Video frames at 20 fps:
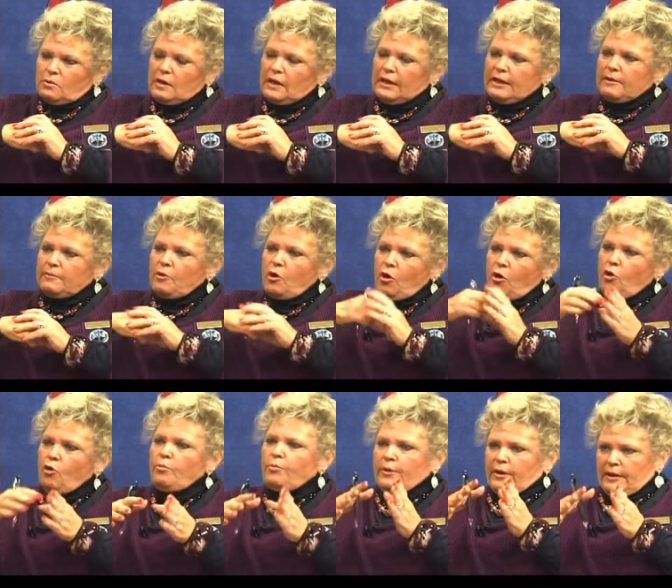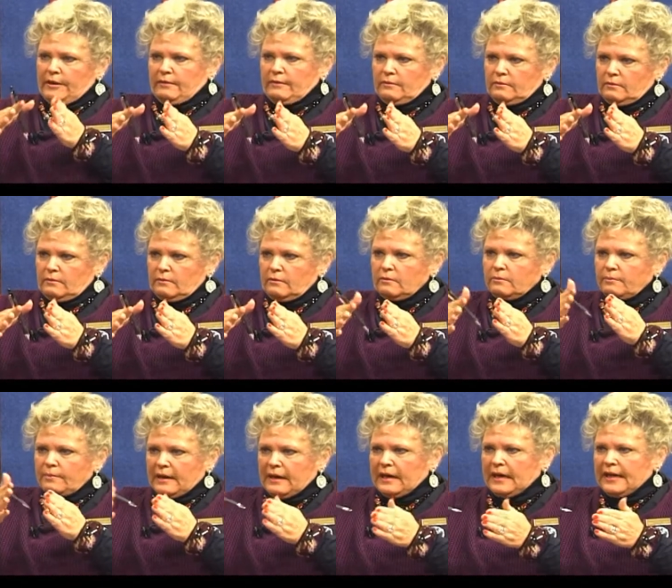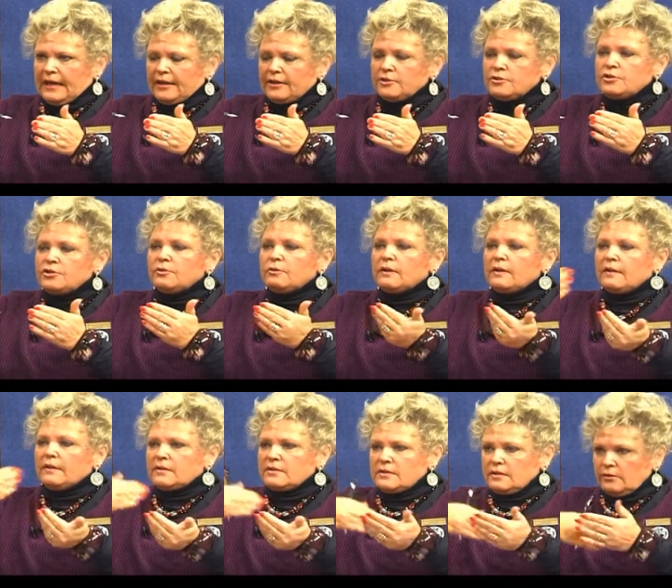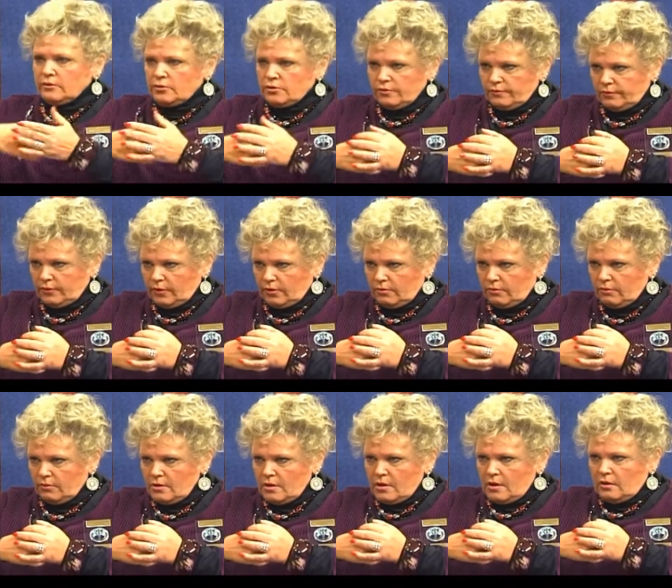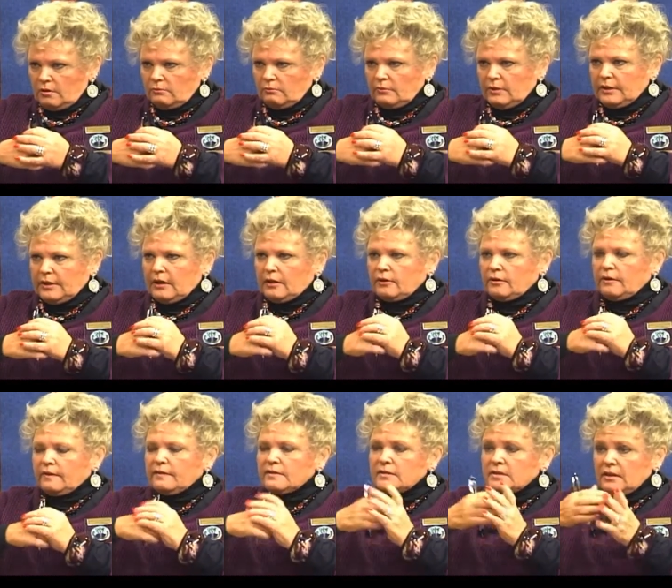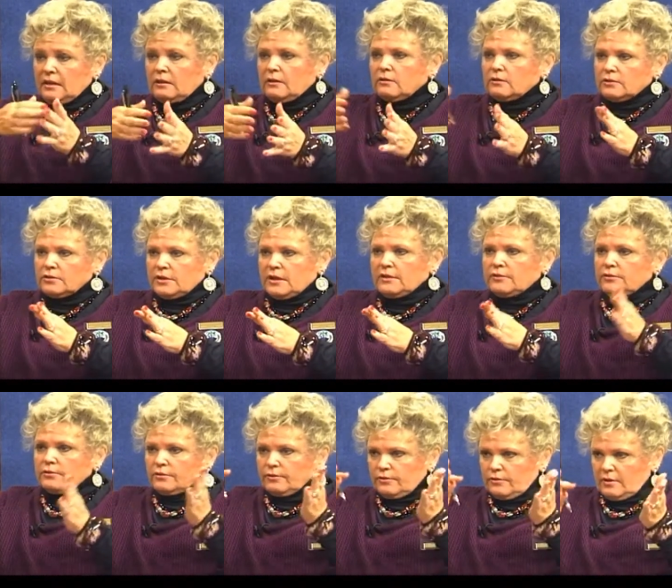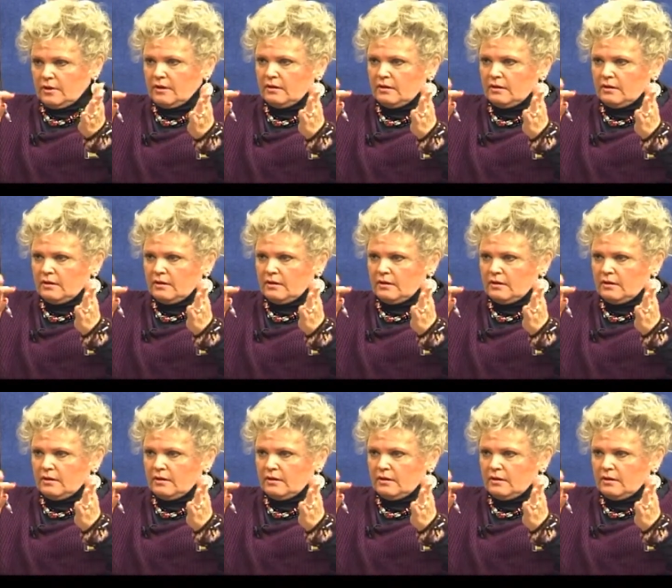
Well, I am hoping by doing this interview regarding the senior center,